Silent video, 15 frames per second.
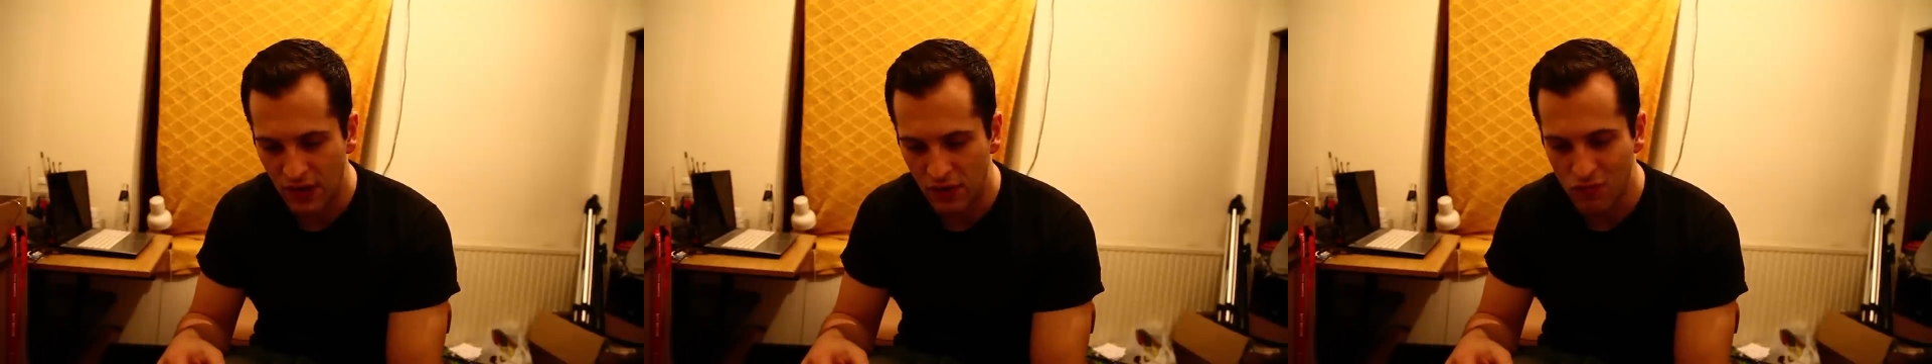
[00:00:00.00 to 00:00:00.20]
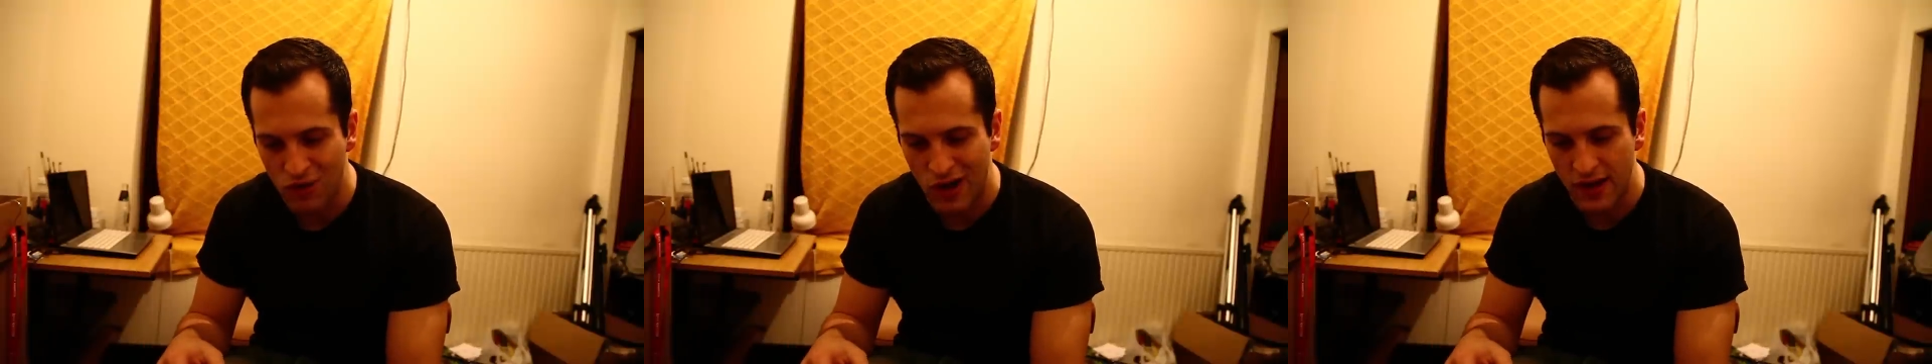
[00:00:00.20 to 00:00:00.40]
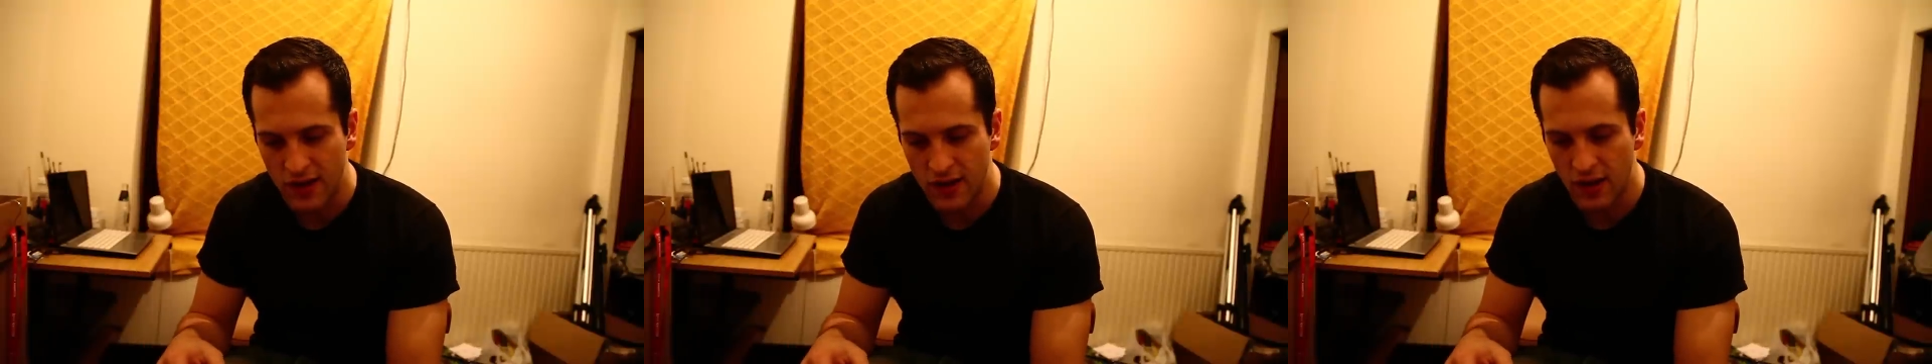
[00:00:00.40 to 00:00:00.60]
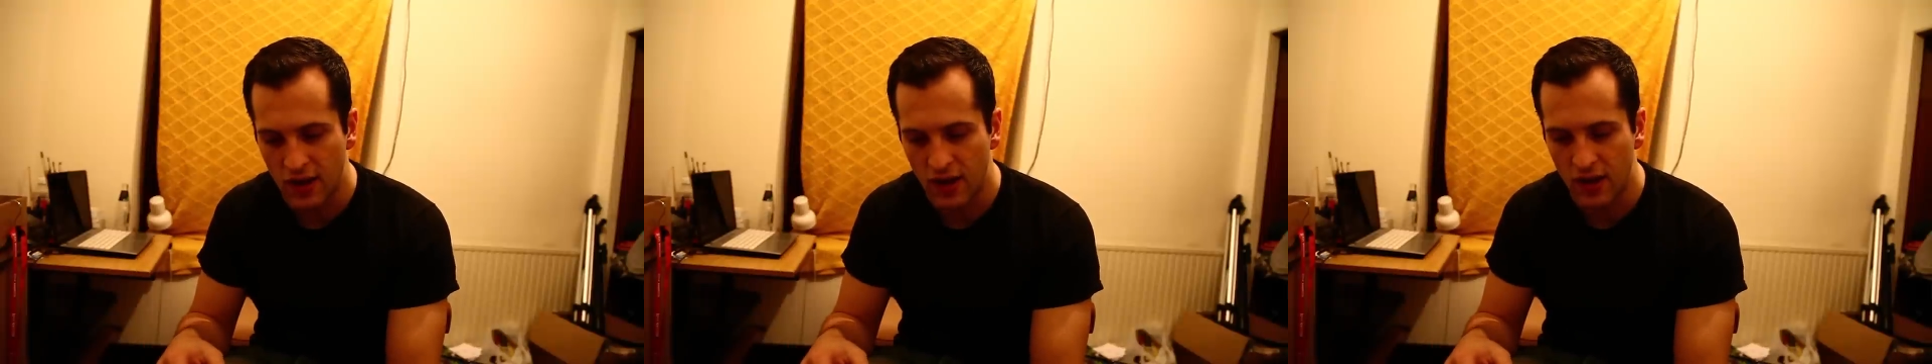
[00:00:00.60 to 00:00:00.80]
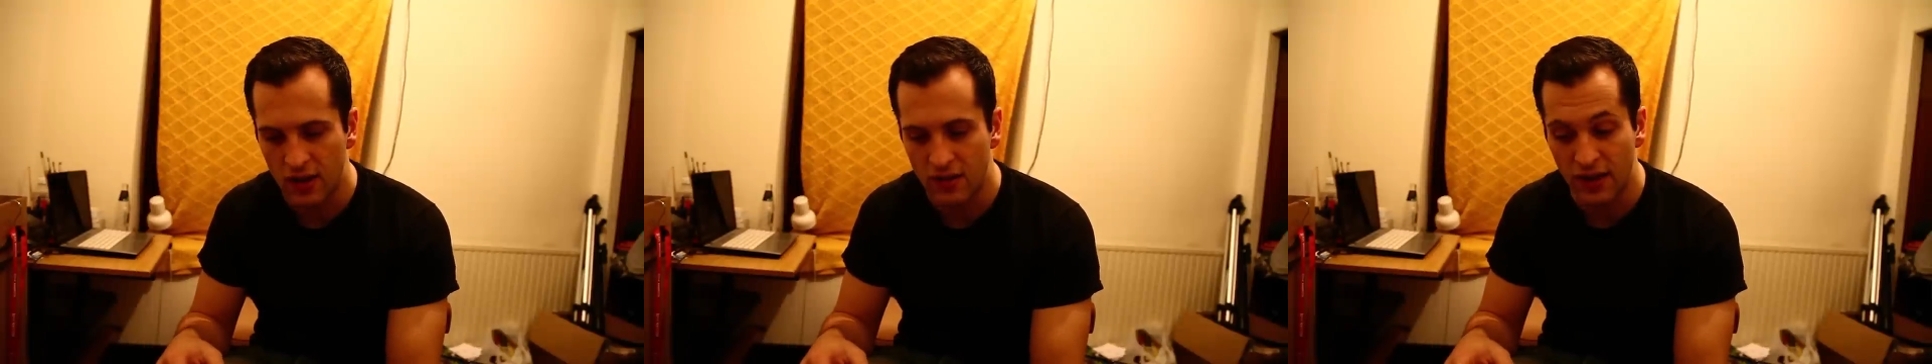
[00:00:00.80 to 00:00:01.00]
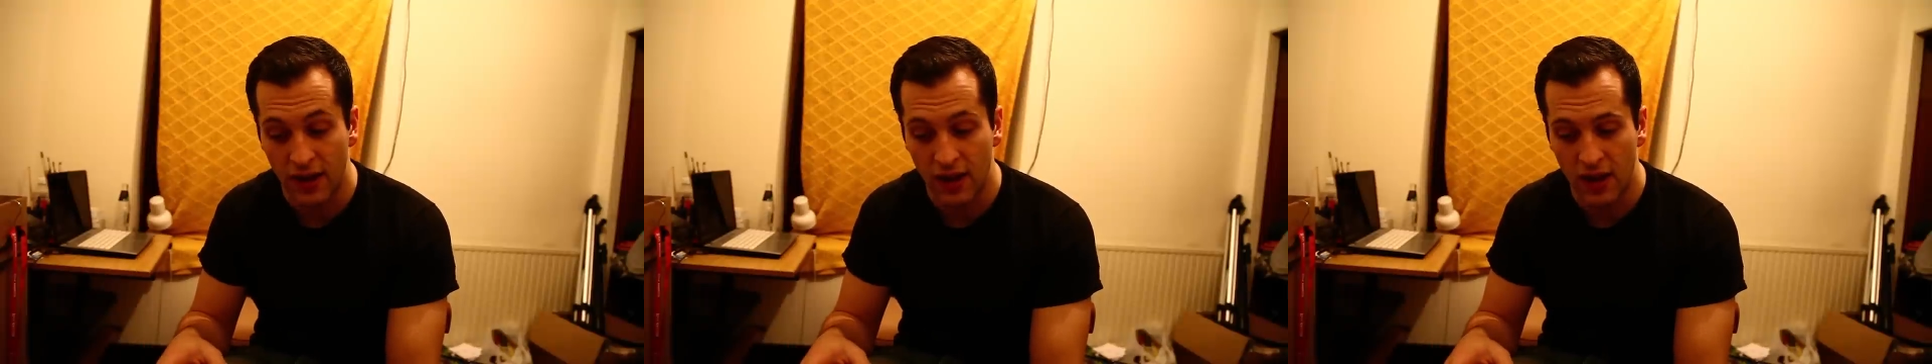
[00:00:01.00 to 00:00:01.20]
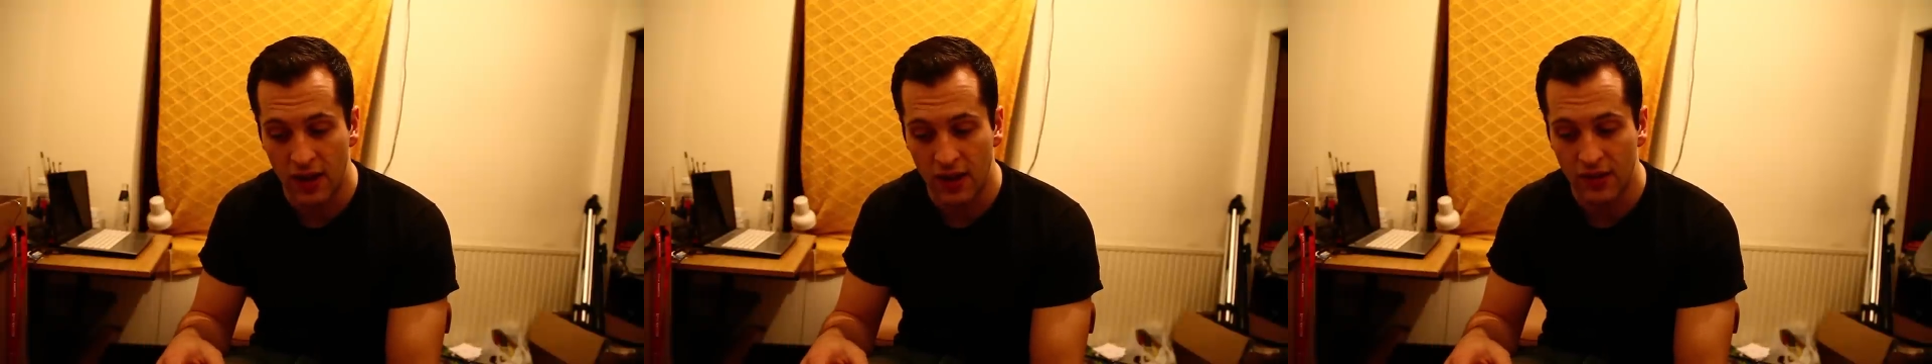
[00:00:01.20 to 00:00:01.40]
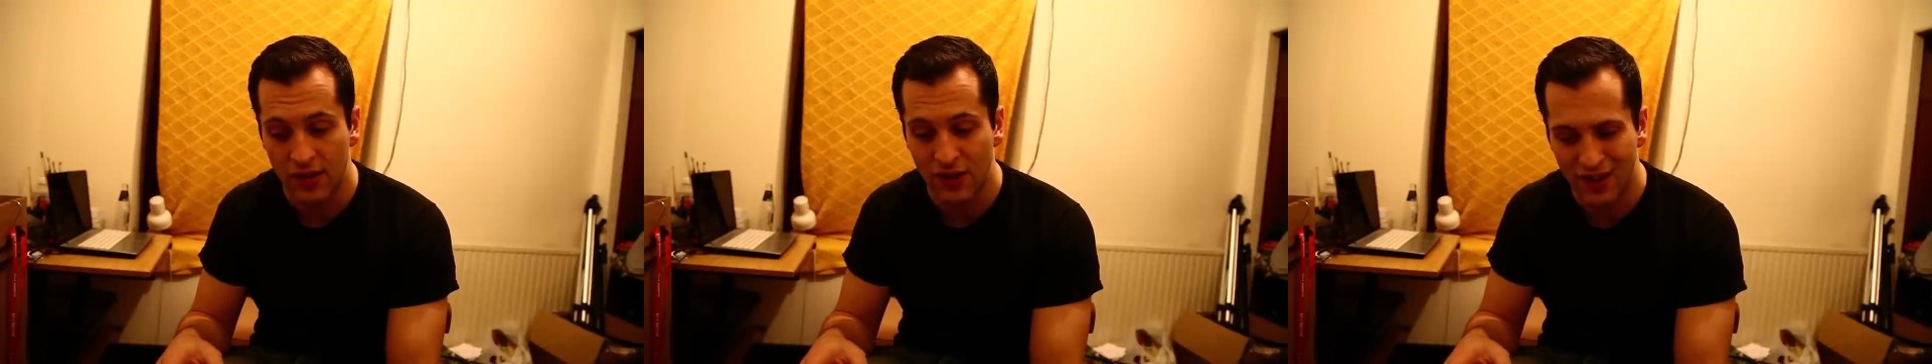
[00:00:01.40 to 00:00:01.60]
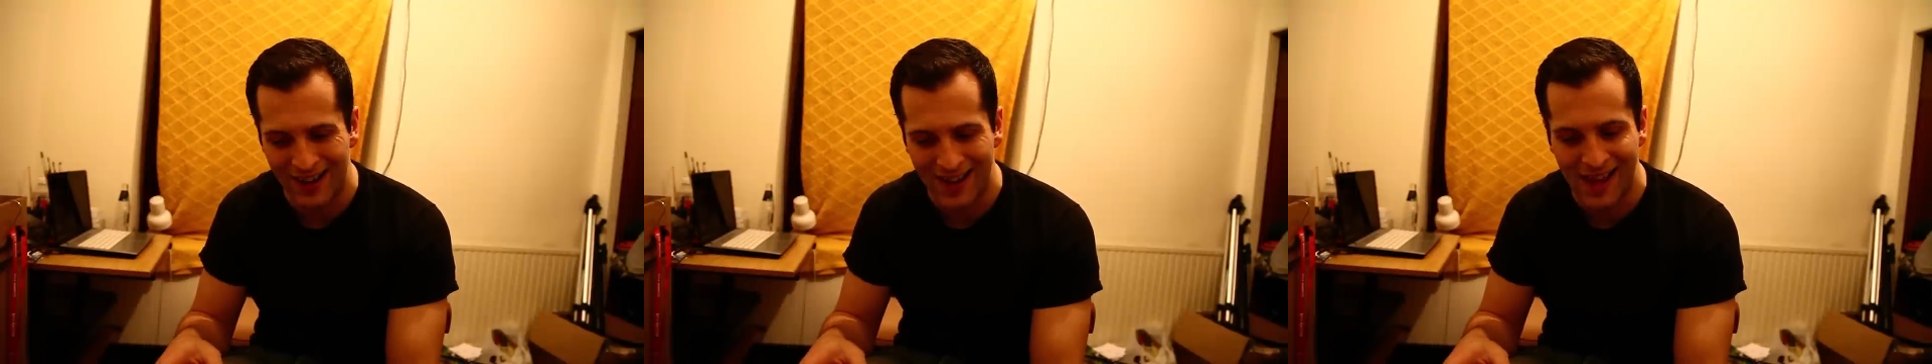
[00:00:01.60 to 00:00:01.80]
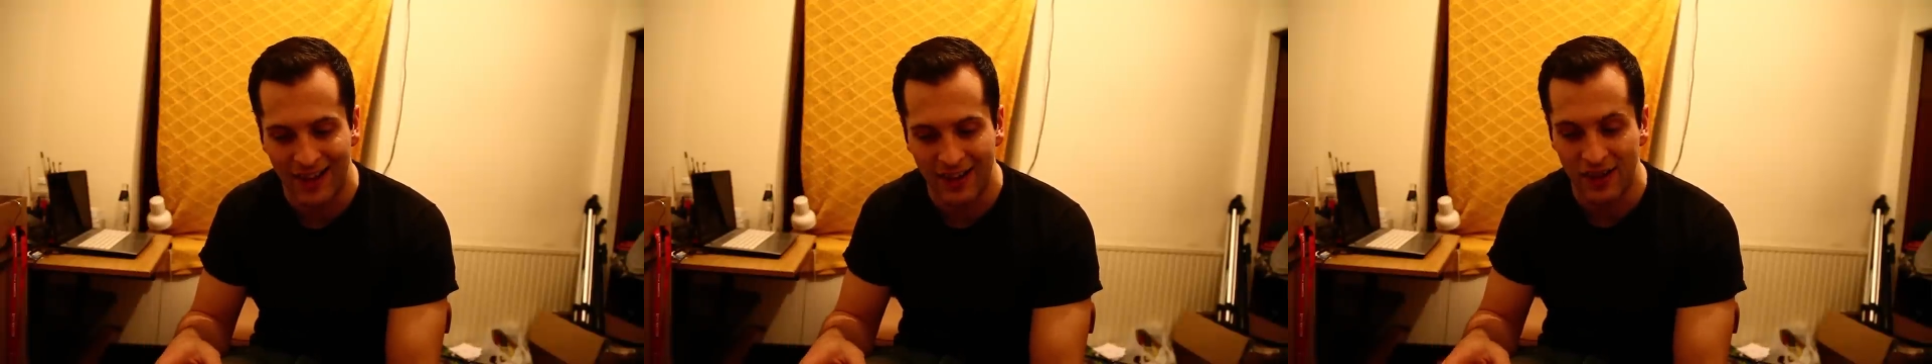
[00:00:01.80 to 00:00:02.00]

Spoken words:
Dialect slang.